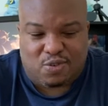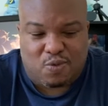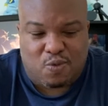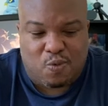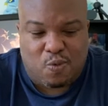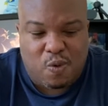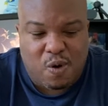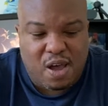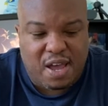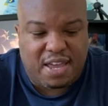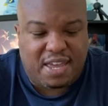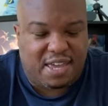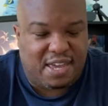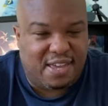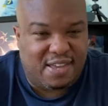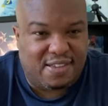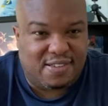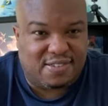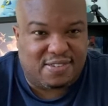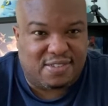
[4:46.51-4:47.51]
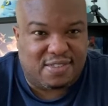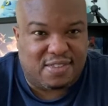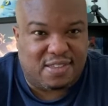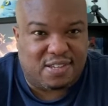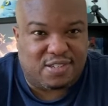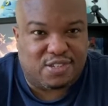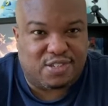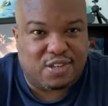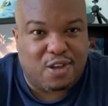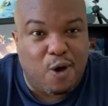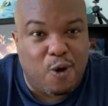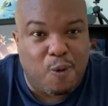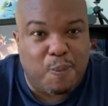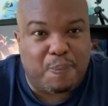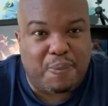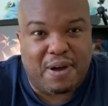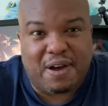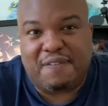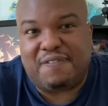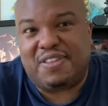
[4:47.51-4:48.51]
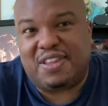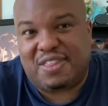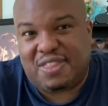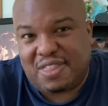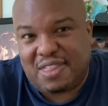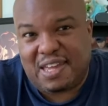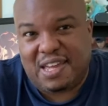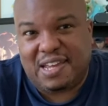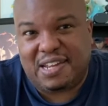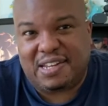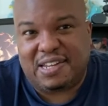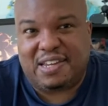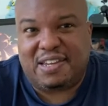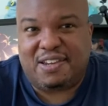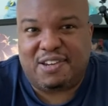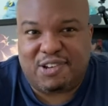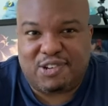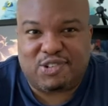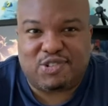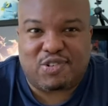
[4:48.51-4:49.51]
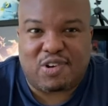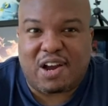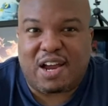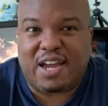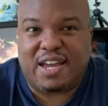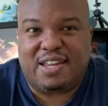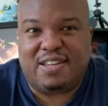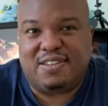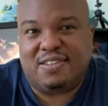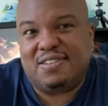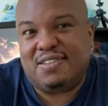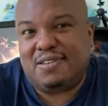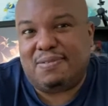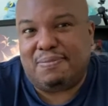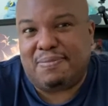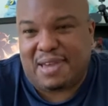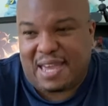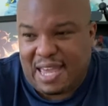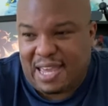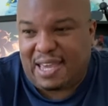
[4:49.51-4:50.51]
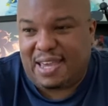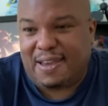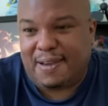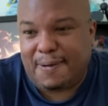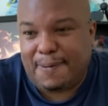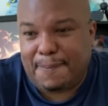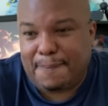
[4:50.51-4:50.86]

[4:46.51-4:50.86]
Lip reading: what is the scope of the thing that you're trying to make?